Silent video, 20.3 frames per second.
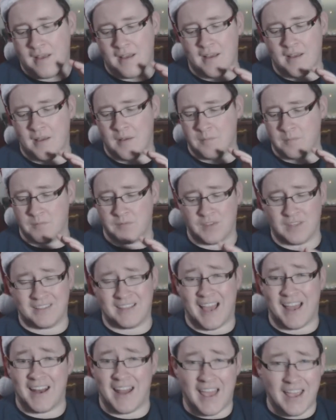You've got
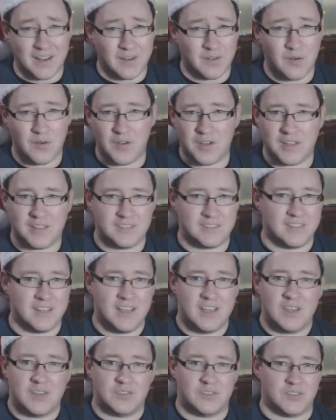Dan Aykroyd,
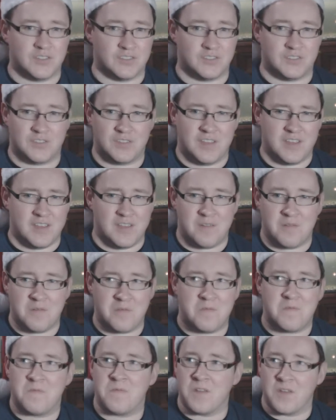just
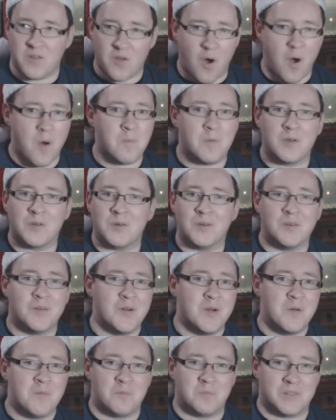phenomenal,
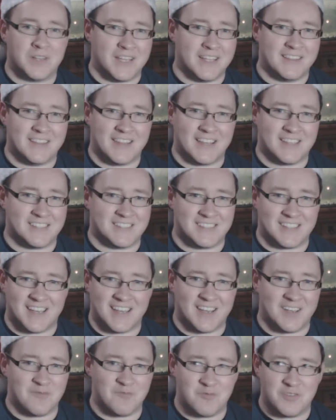playing this
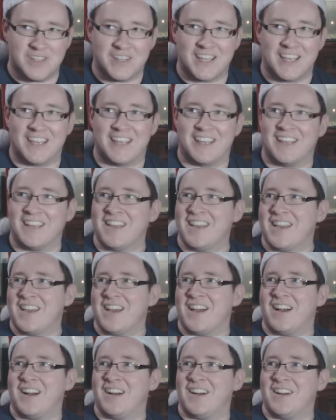really
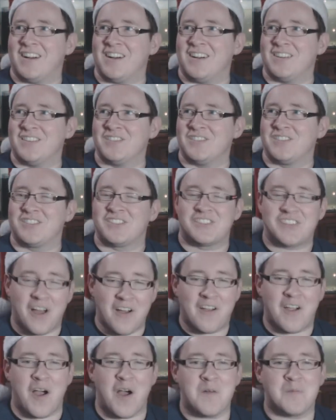
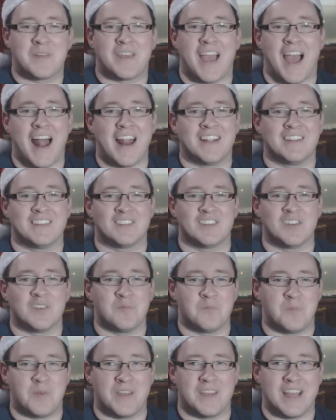stuck-up character,
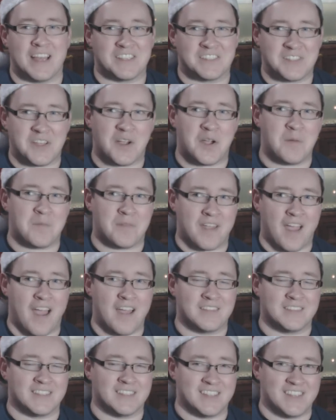but a stuck-up
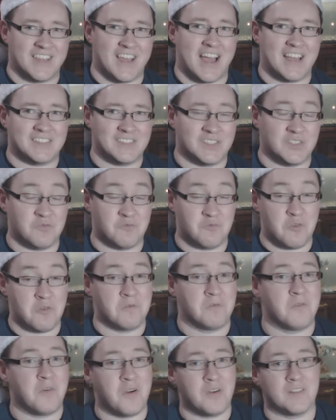character that you actually
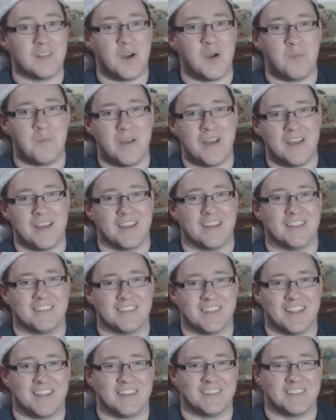root for a little bit
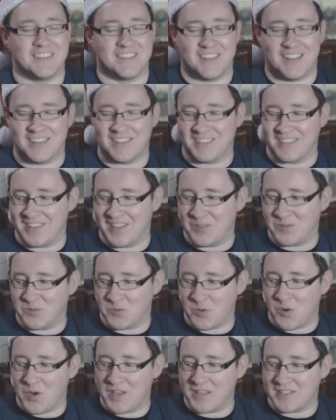and
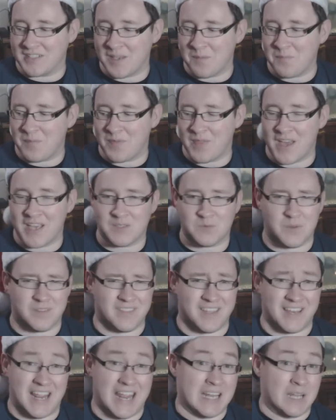enjoy and sympathise
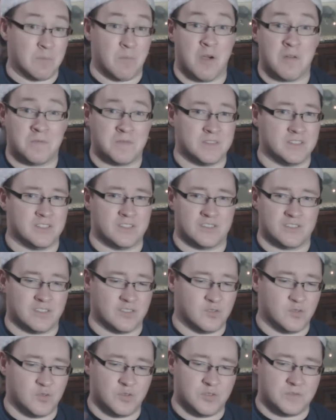with. And Eddie Murphy's just a
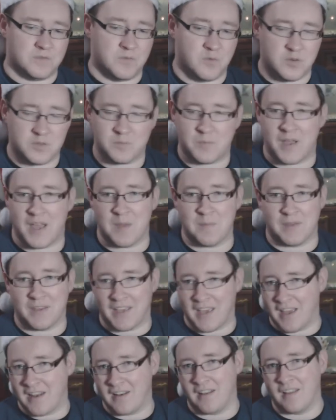tour de force by him
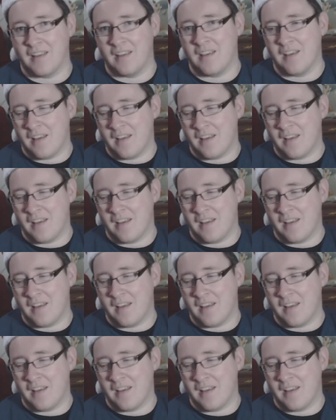again.